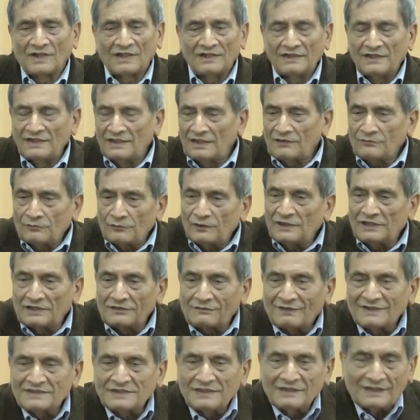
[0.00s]
And therefore
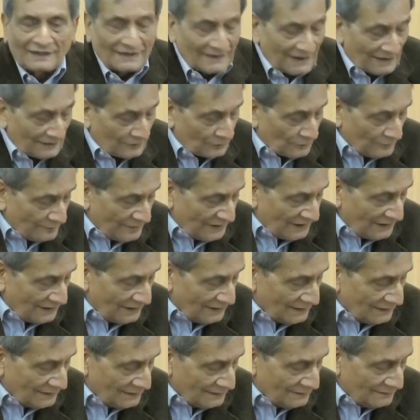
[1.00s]
it was declared to be
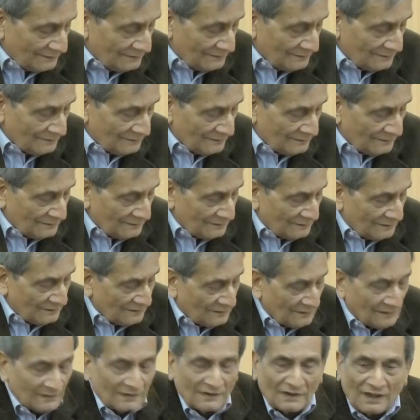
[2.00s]

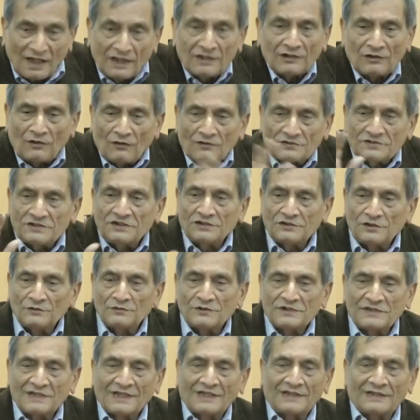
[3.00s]

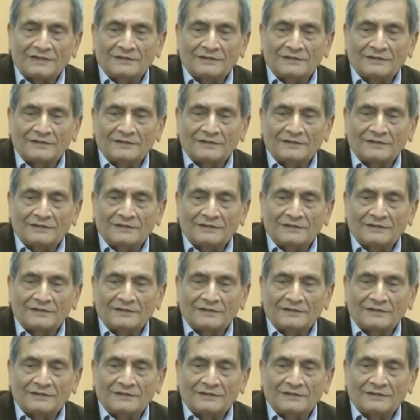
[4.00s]
unconstitutional.